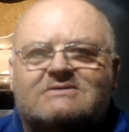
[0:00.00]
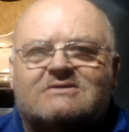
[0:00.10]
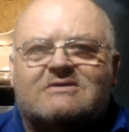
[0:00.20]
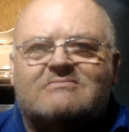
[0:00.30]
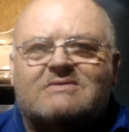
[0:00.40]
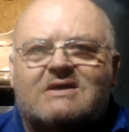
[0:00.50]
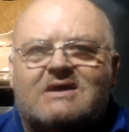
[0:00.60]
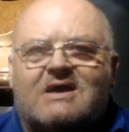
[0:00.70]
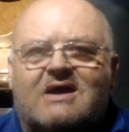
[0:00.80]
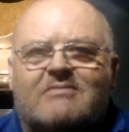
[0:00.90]
some
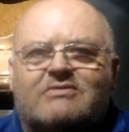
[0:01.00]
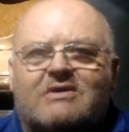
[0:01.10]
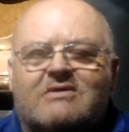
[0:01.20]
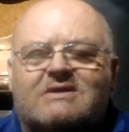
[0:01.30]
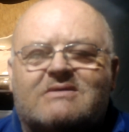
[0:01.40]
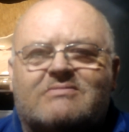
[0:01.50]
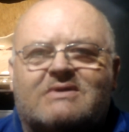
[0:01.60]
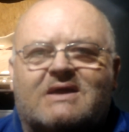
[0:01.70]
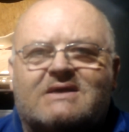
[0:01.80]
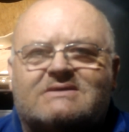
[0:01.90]
are broken in
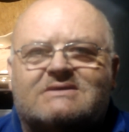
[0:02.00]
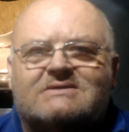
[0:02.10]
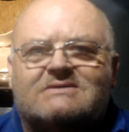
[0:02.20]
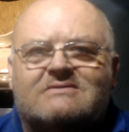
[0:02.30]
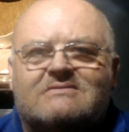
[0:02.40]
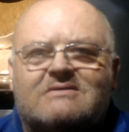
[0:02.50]
places,